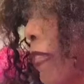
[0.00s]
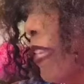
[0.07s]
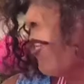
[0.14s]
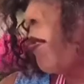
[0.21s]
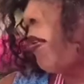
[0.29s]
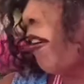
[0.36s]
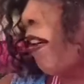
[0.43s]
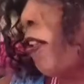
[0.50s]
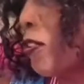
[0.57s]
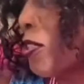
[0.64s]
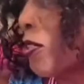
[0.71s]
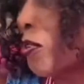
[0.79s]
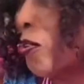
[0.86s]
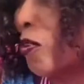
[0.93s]
are
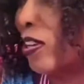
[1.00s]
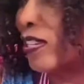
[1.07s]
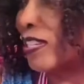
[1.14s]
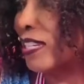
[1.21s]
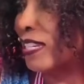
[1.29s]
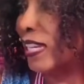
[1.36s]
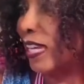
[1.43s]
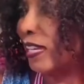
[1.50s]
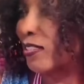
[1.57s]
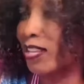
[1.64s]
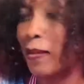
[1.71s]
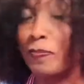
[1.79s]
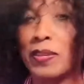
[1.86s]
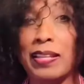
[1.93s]
also going to need
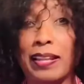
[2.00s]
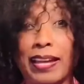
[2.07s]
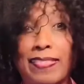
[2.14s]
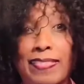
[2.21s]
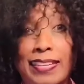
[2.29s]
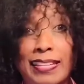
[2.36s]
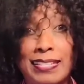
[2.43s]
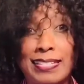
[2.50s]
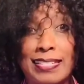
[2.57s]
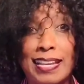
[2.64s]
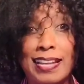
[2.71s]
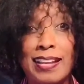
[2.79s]
something like this.